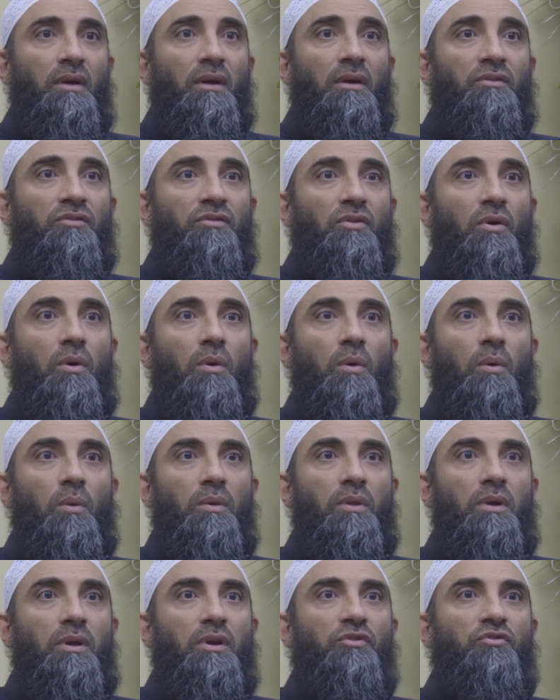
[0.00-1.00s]
So
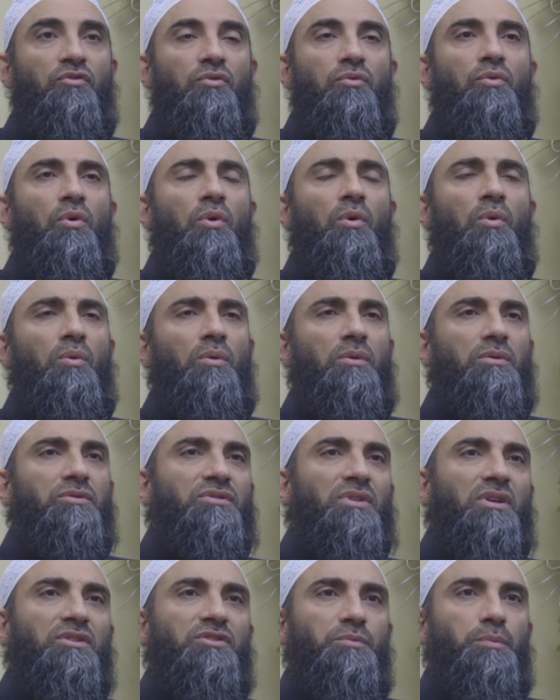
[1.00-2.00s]
there is no
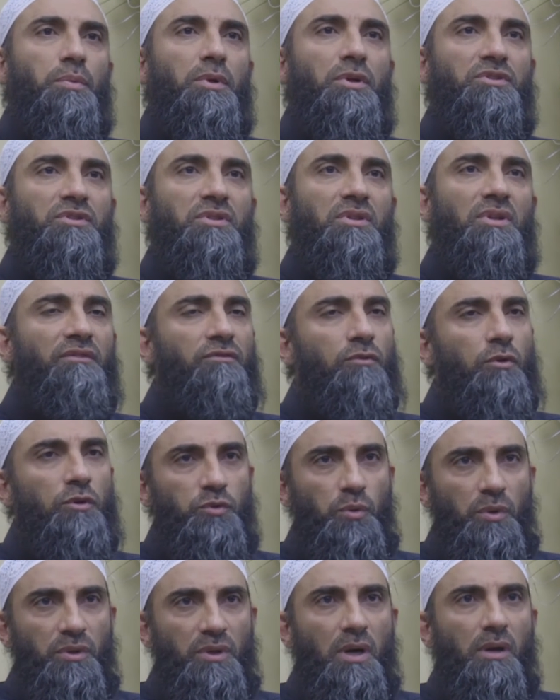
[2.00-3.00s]
such person. Of
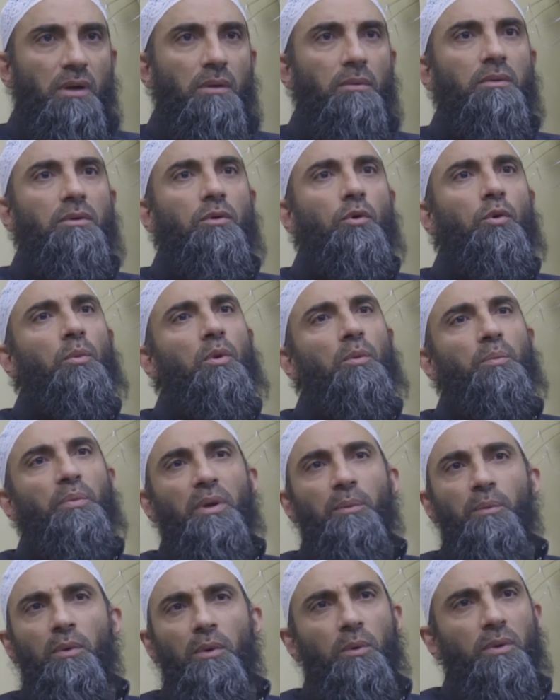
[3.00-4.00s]
course, we're talking about normal
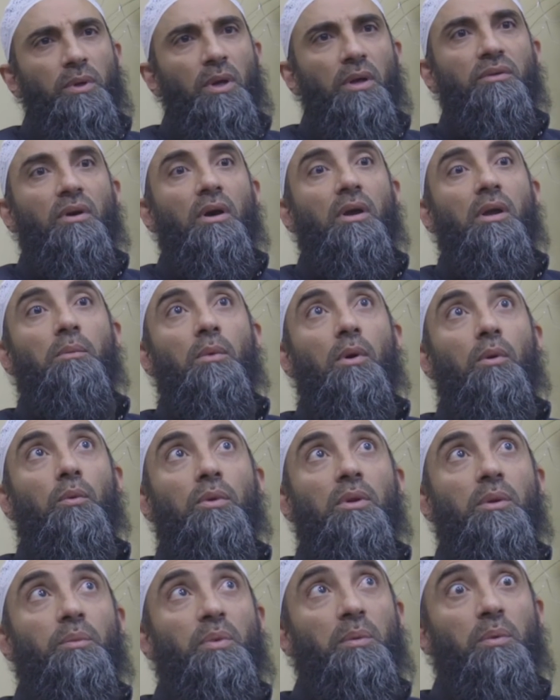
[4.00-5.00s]
people. We're not talking about
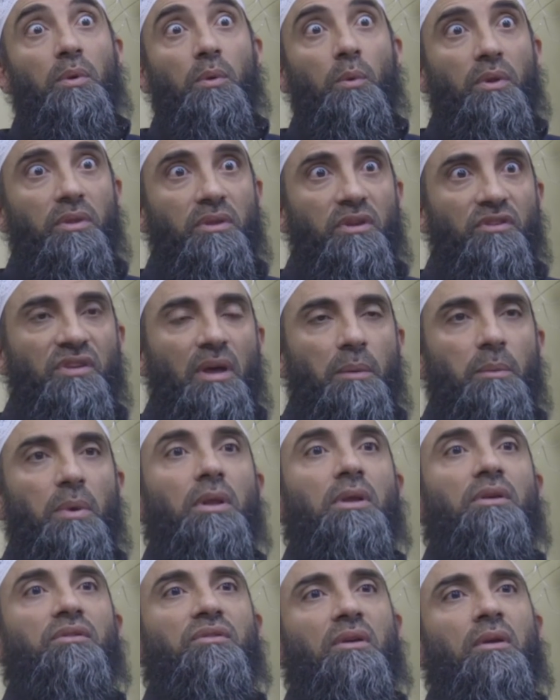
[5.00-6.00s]
really people with
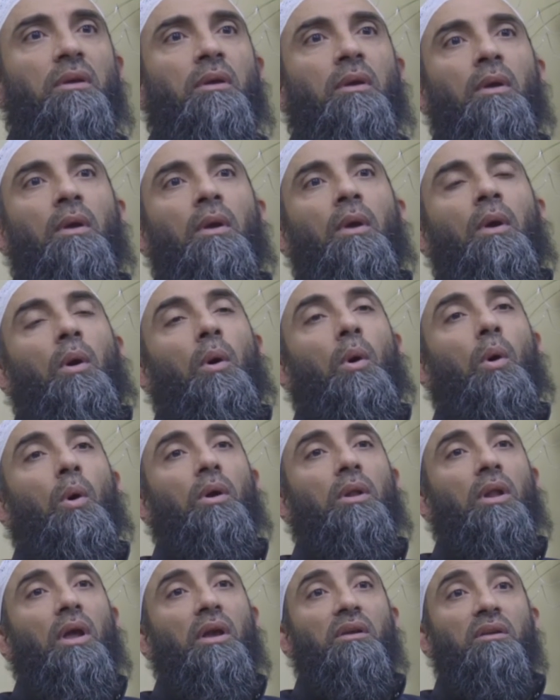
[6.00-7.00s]
disability
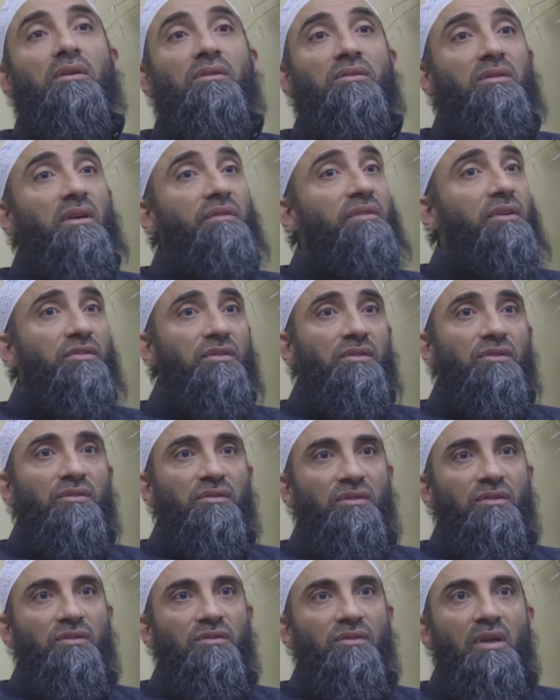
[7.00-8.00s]
or like
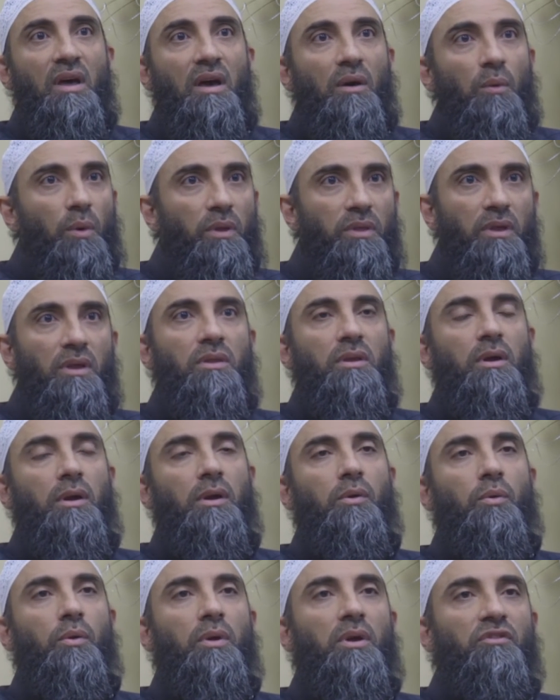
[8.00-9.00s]
deficiencies that within their
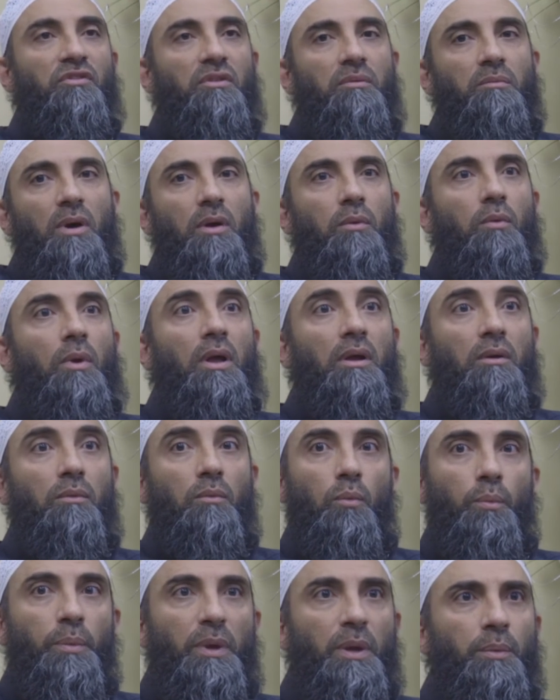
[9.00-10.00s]
creation, but like
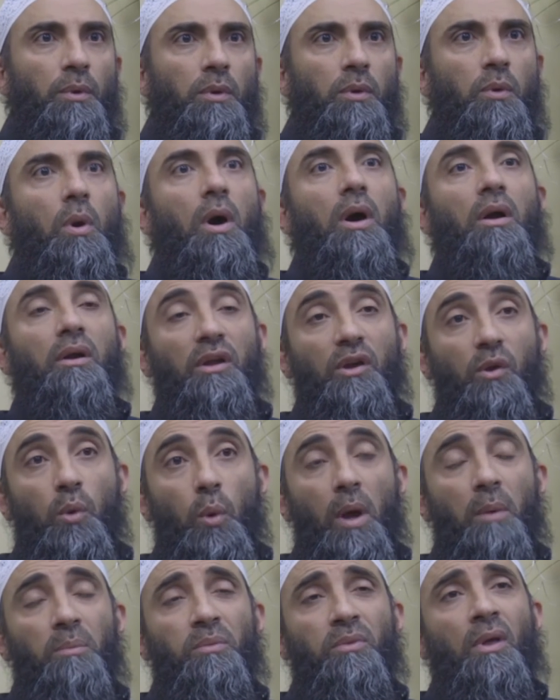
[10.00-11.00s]
people who are
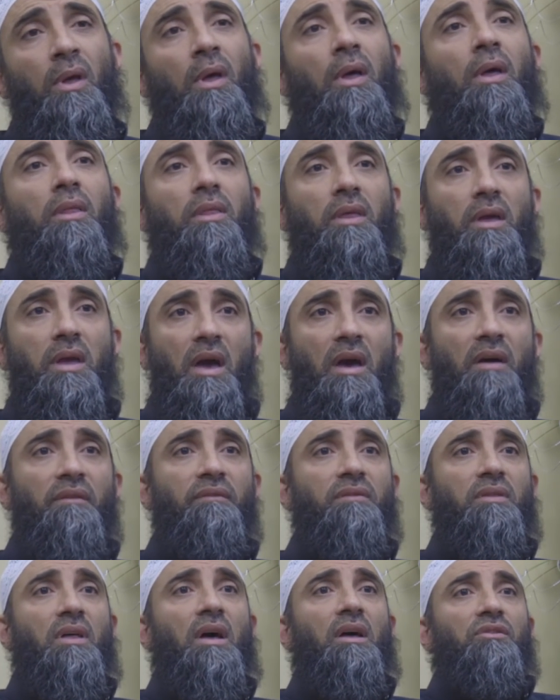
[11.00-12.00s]
equipped, they
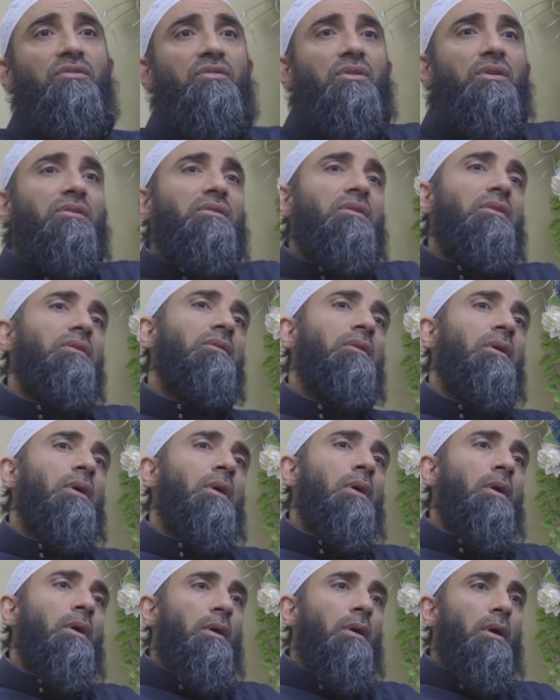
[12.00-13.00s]
have that certain
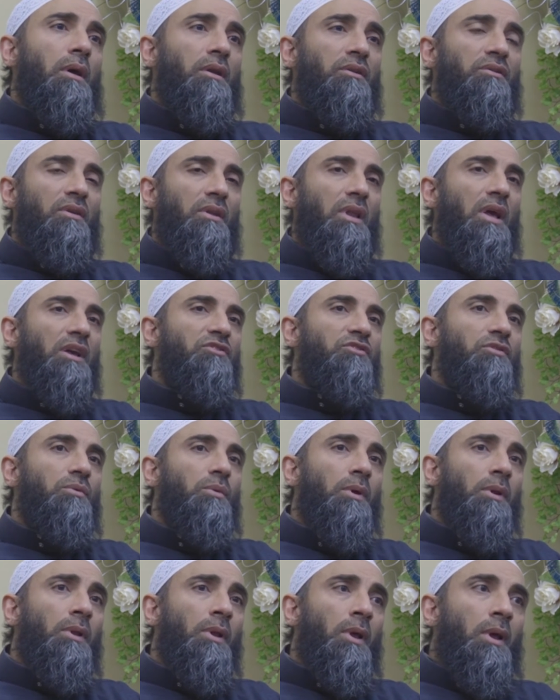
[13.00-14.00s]

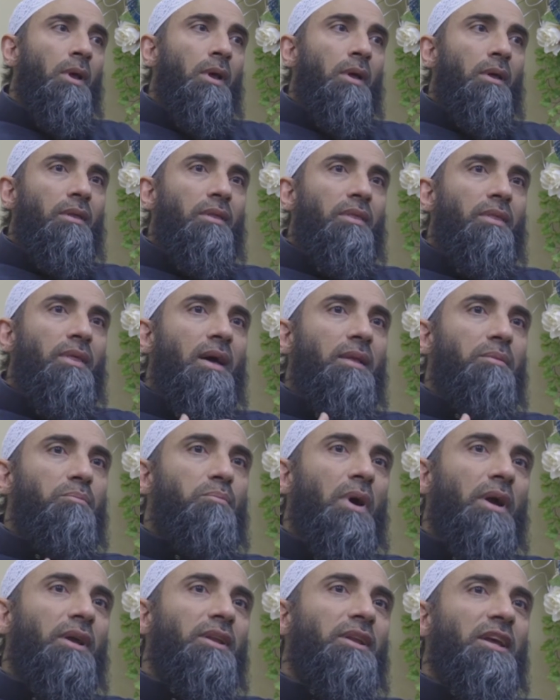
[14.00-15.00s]
intellectual that
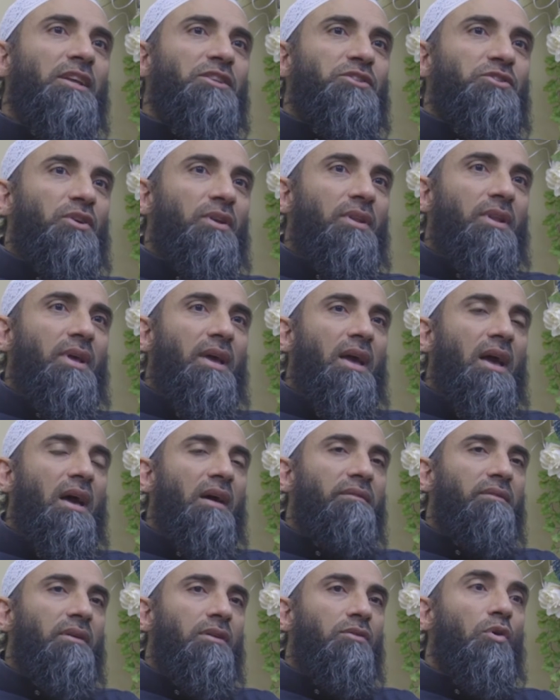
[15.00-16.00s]
by nature they
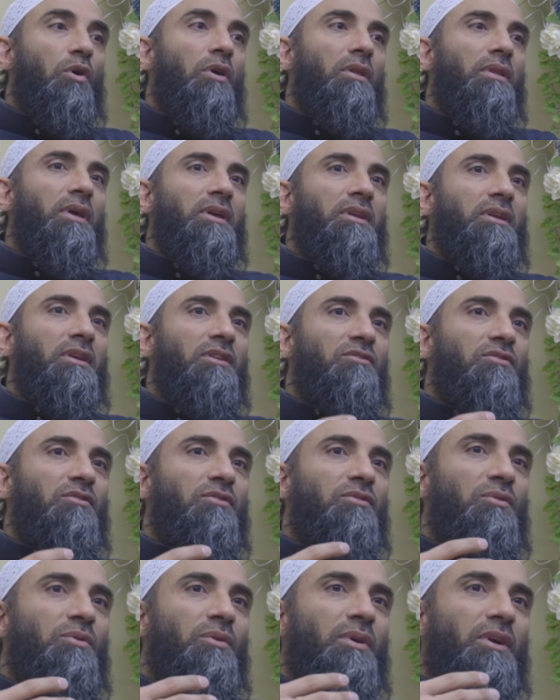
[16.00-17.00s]
have it. All they need to
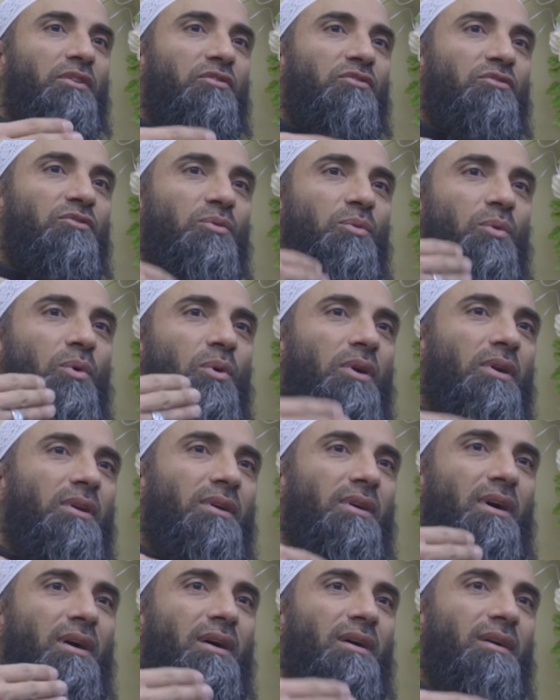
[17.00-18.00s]
do is to
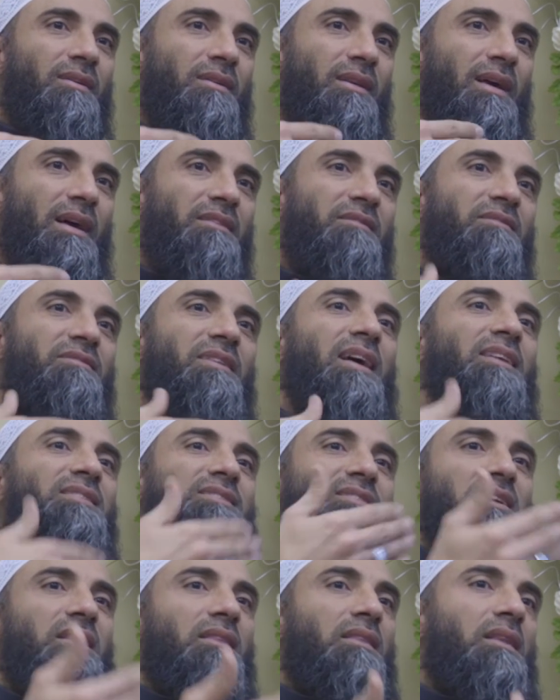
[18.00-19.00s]
work on
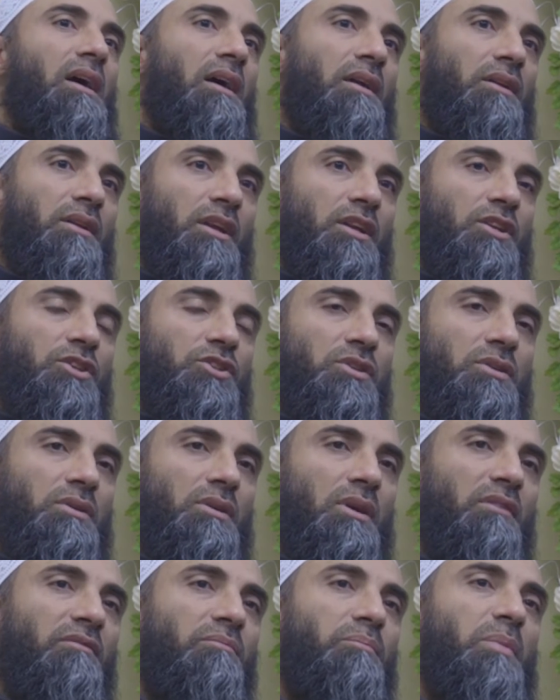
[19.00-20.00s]
advancing that nature
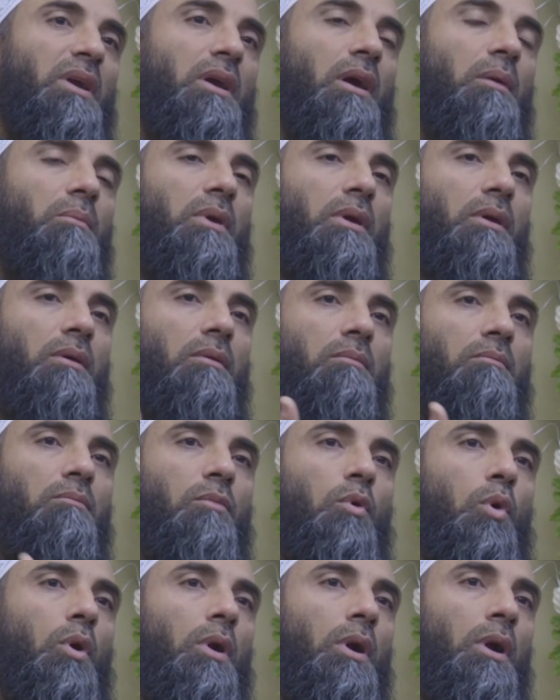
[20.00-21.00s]
of becoming
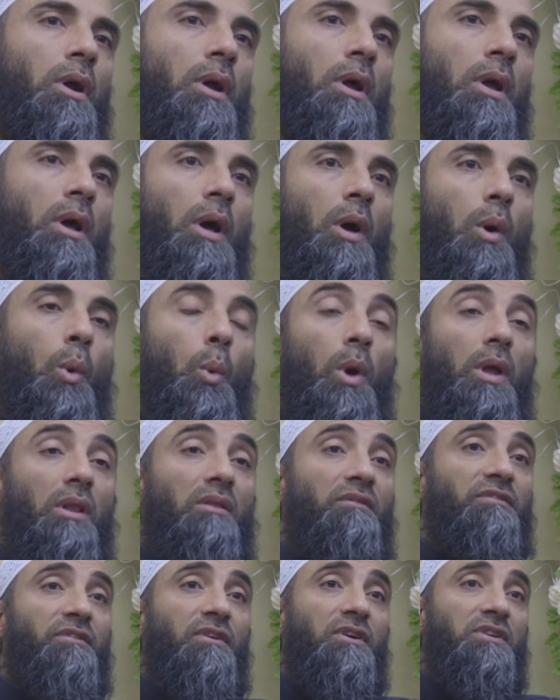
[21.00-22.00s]
more
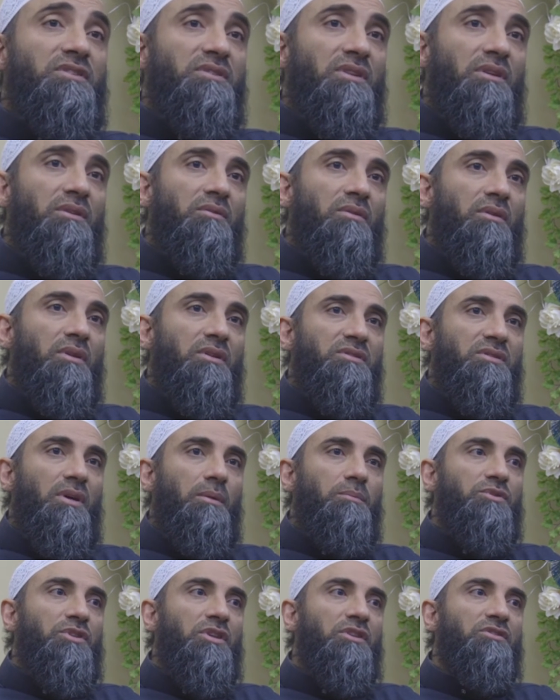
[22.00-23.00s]
well-versed into the
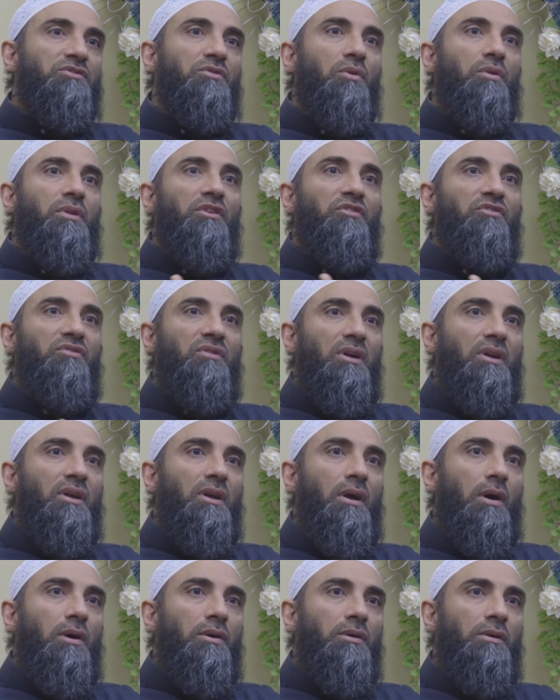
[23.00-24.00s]
subject, so they study
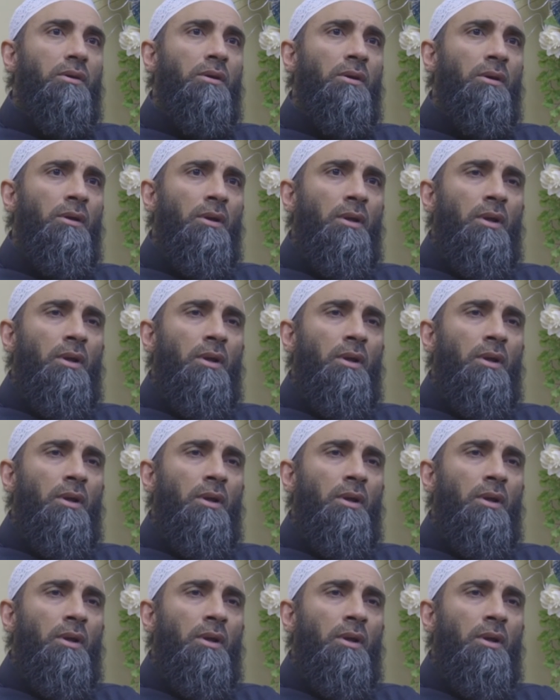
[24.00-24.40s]
harder,